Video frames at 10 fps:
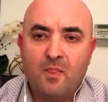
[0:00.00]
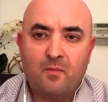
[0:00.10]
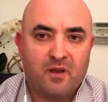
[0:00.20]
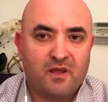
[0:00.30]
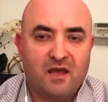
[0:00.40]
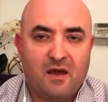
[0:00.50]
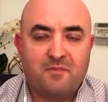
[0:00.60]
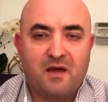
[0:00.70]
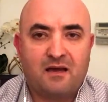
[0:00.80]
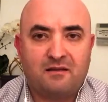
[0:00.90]
but again, I'm
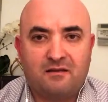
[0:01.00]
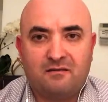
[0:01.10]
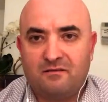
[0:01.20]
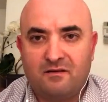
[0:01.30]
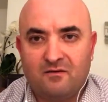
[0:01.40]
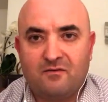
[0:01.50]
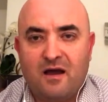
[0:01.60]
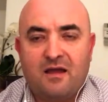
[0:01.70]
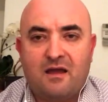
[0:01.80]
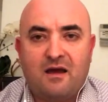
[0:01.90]
not, you know,
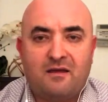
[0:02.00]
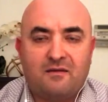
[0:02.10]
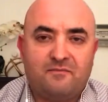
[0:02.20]
I I,